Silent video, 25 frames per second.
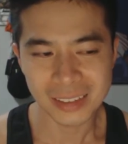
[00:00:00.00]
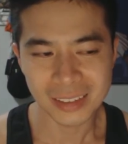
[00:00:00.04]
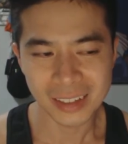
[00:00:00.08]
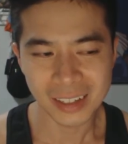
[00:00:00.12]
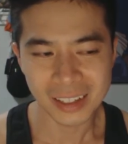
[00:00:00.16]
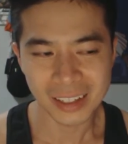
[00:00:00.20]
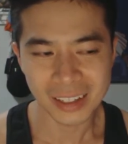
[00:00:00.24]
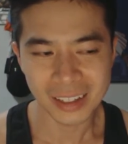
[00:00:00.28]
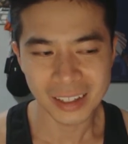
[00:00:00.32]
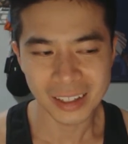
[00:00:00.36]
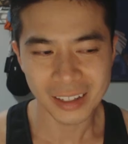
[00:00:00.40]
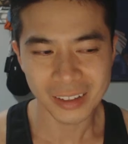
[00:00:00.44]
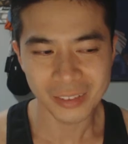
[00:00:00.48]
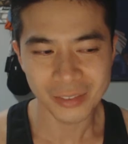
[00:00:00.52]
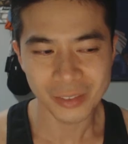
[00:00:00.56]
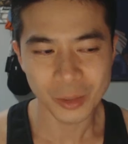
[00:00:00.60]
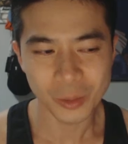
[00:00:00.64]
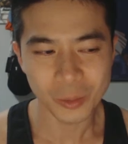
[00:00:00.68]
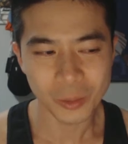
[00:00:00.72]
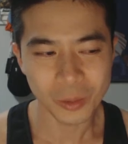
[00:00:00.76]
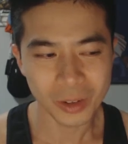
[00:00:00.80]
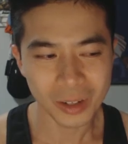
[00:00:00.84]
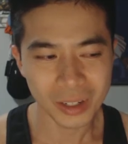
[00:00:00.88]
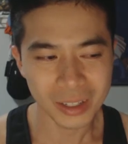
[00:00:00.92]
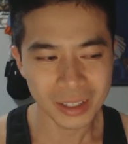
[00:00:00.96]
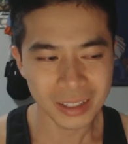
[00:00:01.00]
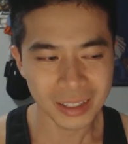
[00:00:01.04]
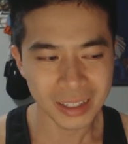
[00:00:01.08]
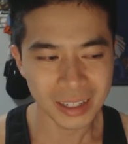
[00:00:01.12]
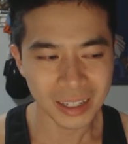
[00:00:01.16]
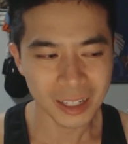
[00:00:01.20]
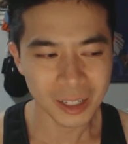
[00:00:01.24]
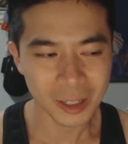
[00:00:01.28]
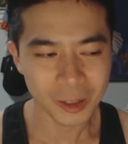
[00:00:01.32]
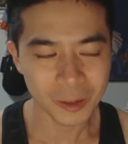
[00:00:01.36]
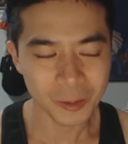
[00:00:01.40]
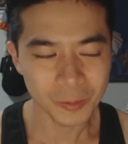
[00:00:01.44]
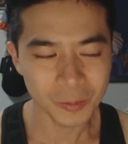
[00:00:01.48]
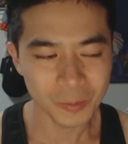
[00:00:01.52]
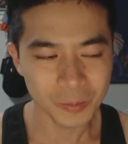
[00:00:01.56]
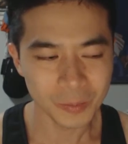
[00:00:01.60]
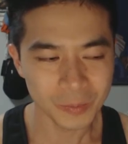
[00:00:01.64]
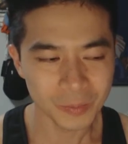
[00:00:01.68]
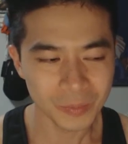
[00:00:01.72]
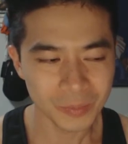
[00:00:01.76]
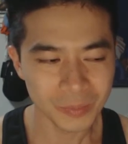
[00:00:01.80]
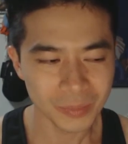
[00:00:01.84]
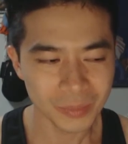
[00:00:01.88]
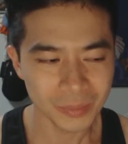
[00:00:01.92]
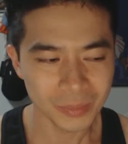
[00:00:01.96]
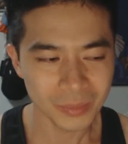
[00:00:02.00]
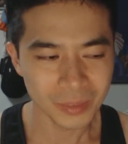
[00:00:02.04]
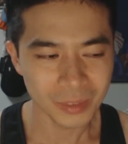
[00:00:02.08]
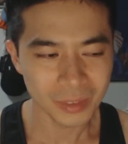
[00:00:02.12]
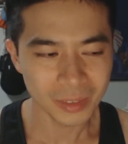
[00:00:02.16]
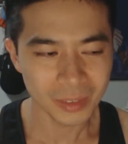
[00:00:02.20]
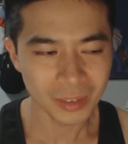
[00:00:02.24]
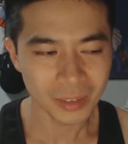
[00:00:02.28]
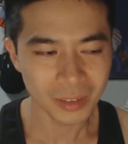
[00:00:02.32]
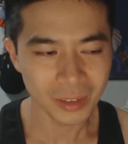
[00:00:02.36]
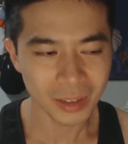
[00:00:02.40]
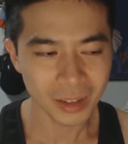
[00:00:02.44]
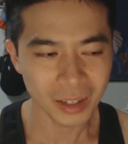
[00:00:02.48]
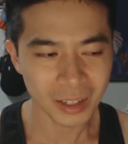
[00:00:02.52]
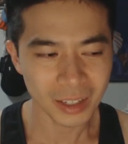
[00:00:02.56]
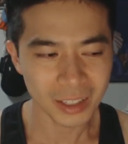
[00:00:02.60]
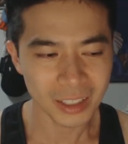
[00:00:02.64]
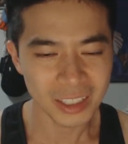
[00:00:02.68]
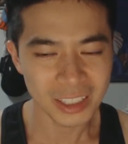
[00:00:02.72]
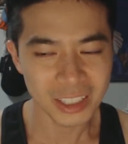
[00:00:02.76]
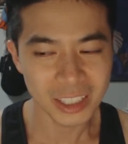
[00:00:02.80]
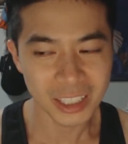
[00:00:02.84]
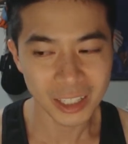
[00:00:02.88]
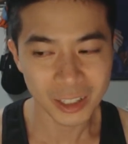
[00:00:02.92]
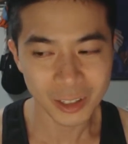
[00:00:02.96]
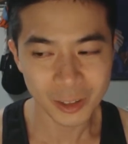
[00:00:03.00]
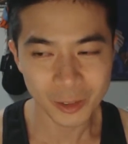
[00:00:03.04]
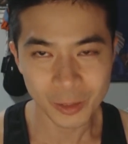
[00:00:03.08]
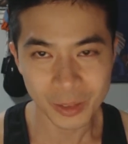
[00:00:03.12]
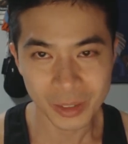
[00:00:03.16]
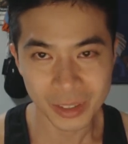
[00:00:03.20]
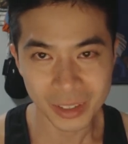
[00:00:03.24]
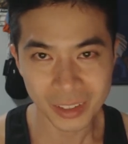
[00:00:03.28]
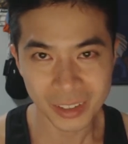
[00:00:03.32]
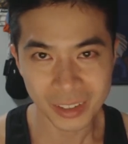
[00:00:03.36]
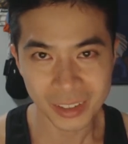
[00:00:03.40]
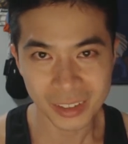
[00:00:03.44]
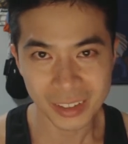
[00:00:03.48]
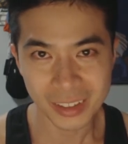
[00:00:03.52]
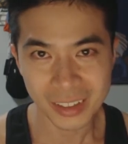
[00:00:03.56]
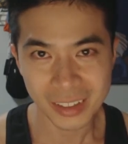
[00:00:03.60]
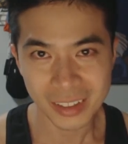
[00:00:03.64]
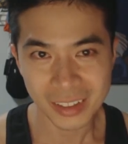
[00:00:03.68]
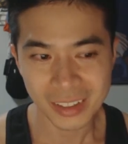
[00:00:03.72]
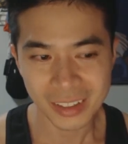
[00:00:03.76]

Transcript: if you want, I could share it with you.